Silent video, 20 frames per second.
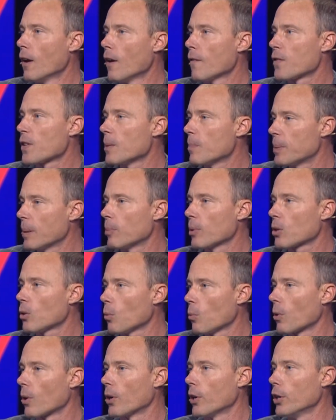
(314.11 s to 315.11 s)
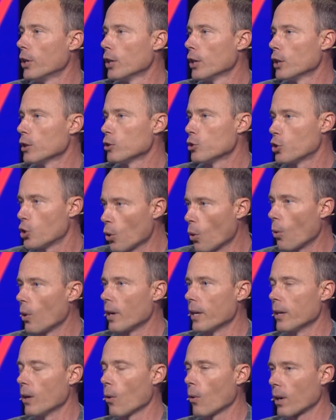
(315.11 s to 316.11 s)
for the biblical word
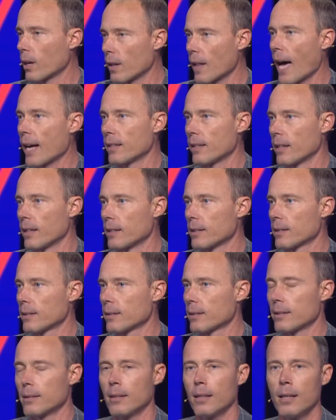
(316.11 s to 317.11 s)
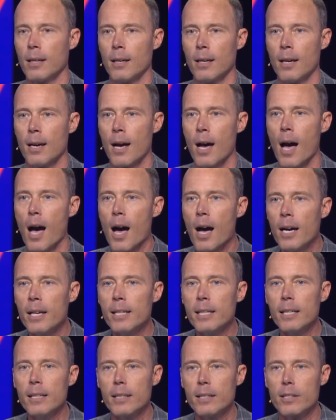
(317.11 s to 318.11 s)
joy or gladness.
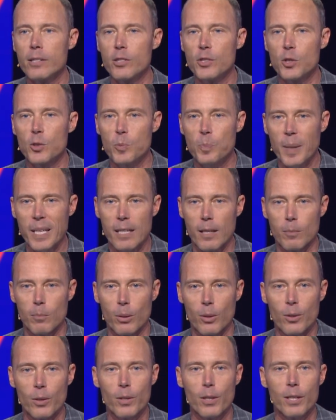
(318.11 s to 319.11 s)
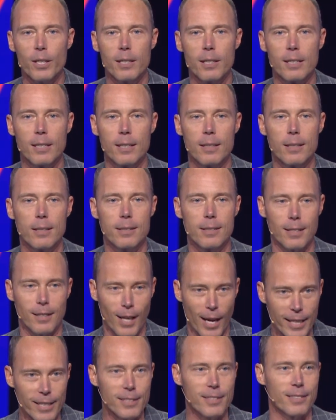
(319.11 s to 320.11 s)
Unspeakable
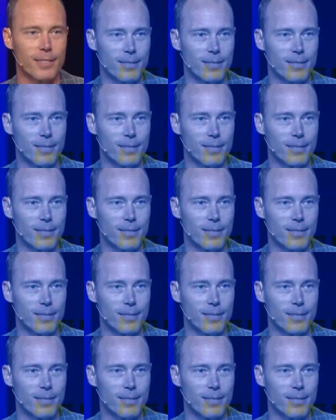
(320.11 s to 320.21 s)
delight.